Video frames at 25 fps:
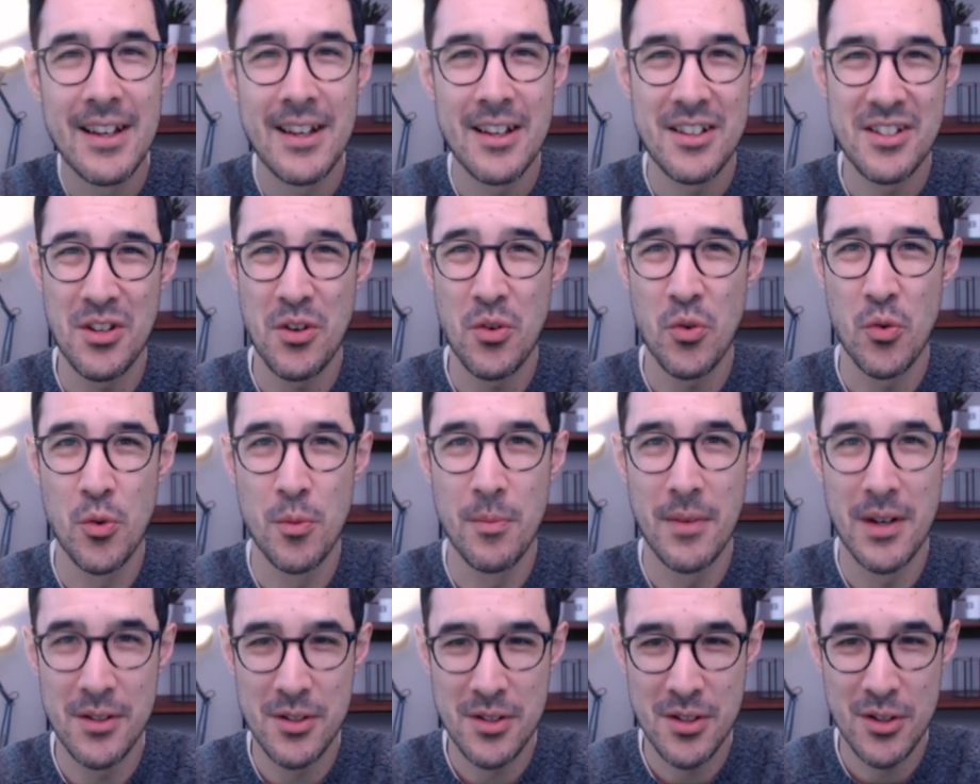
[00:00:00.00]
So
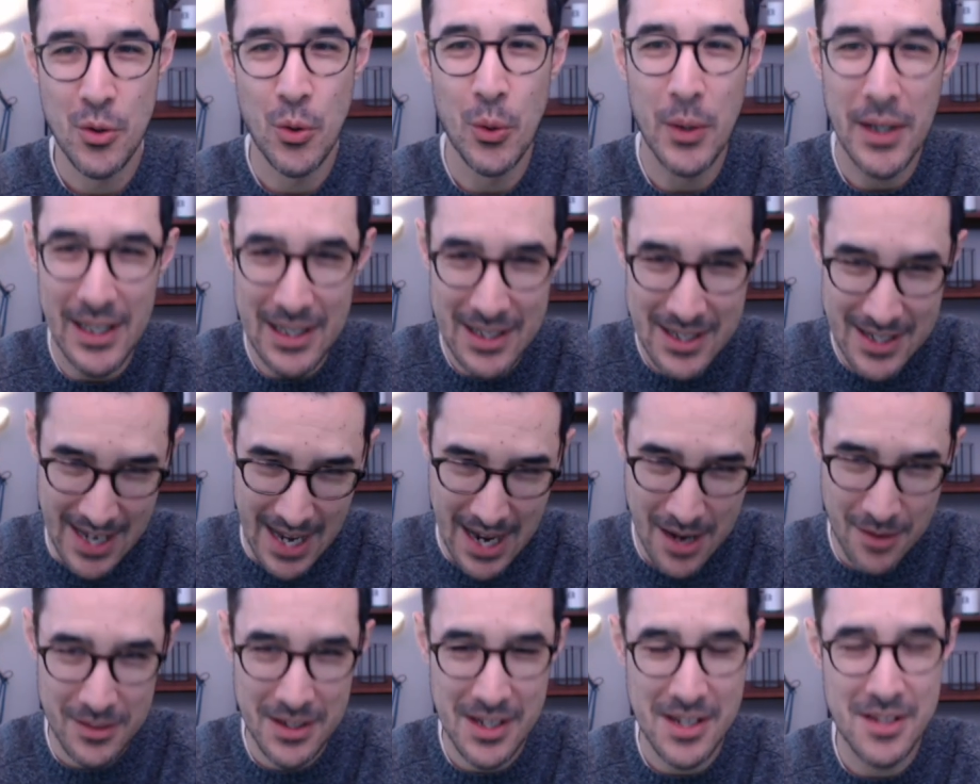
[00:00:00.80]
almost talking
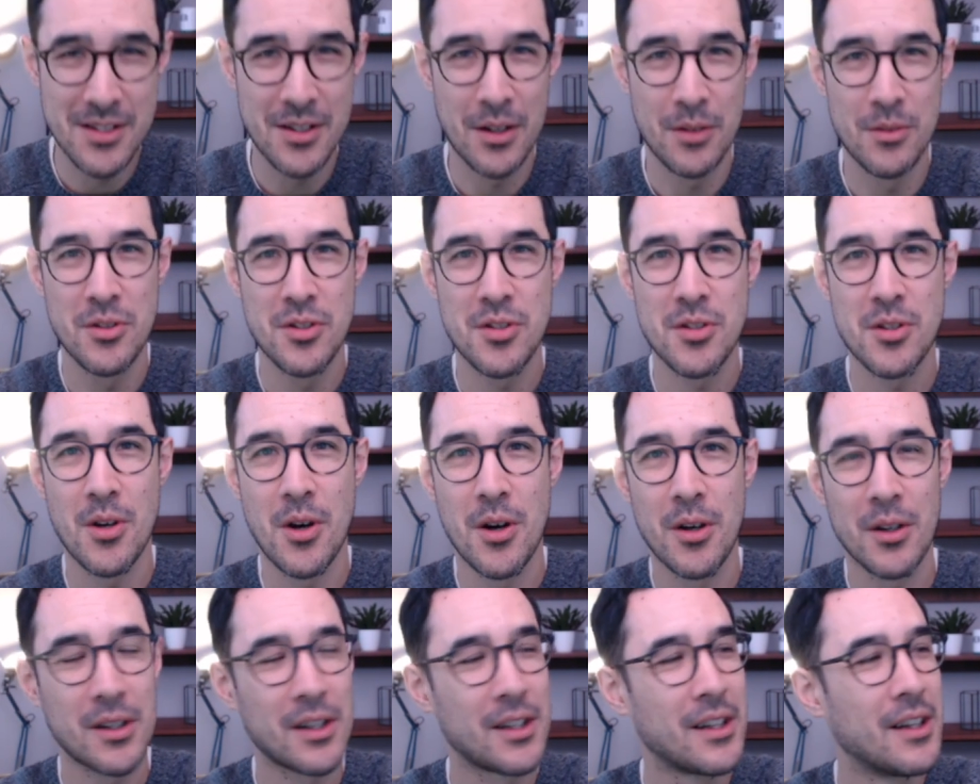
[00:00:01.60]
down his own
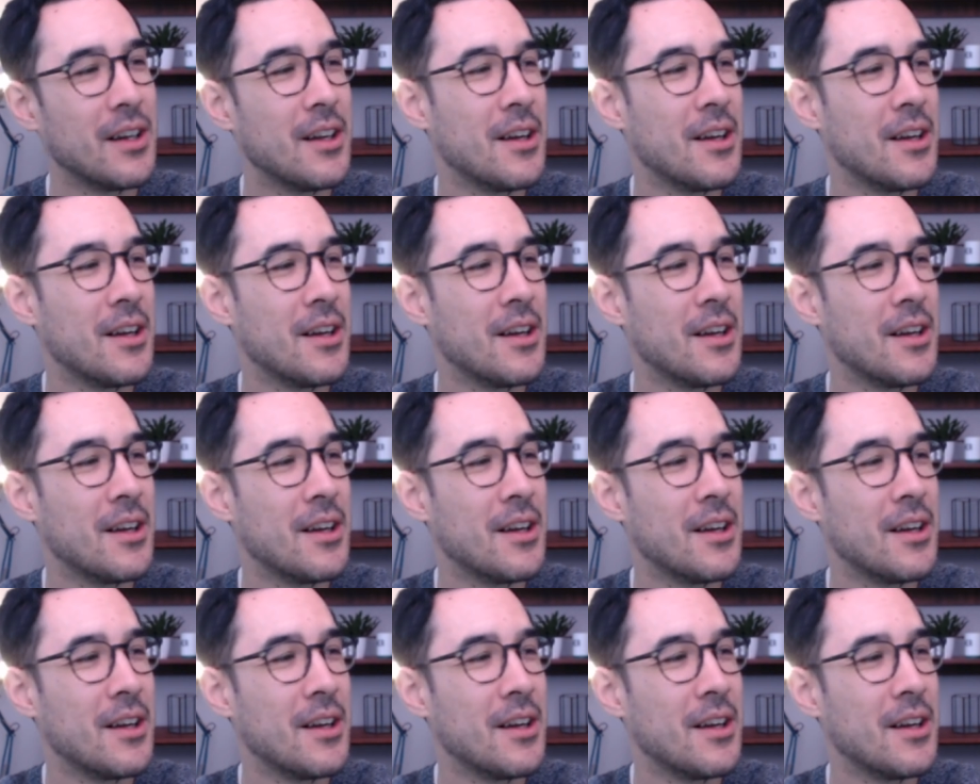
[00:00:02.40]
stock.